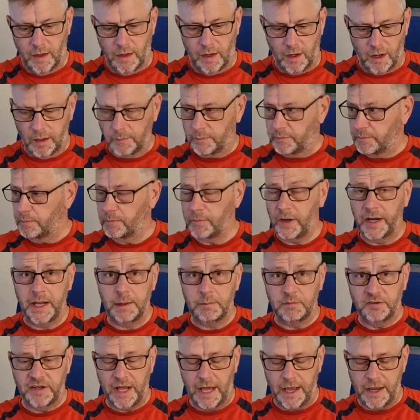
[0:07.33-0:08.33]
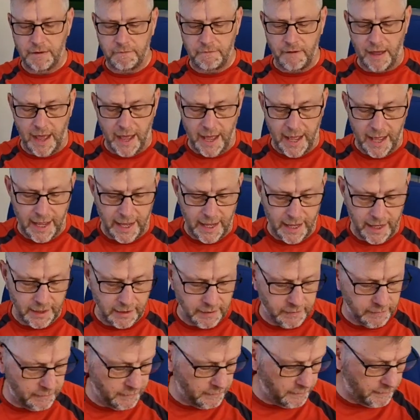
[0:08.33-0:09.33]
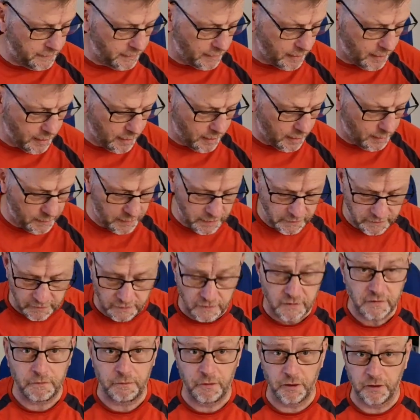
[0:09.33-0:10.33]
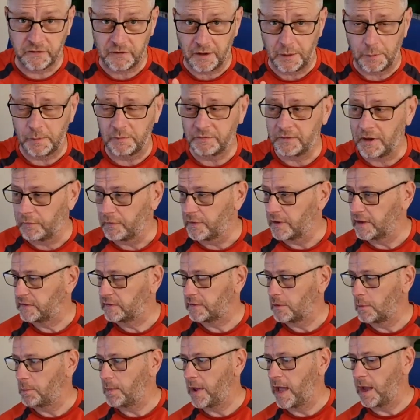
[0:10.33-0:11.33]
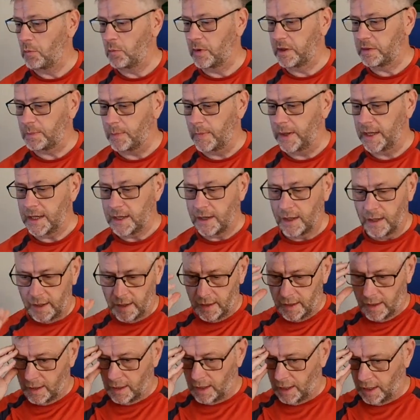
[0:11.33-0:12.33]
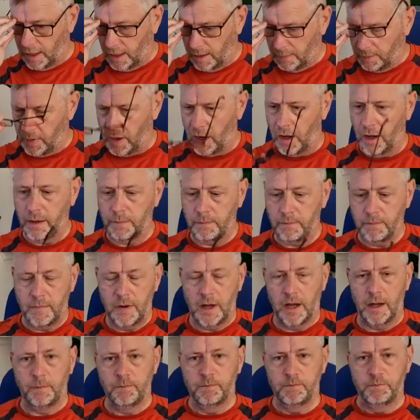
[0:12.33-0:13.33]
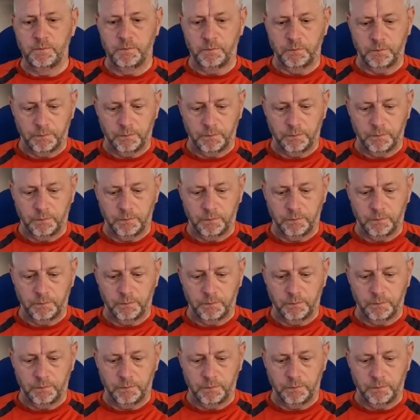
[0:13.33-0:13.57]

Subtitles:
my name's Dave and this is the first time I've done this, so bear with me. I'm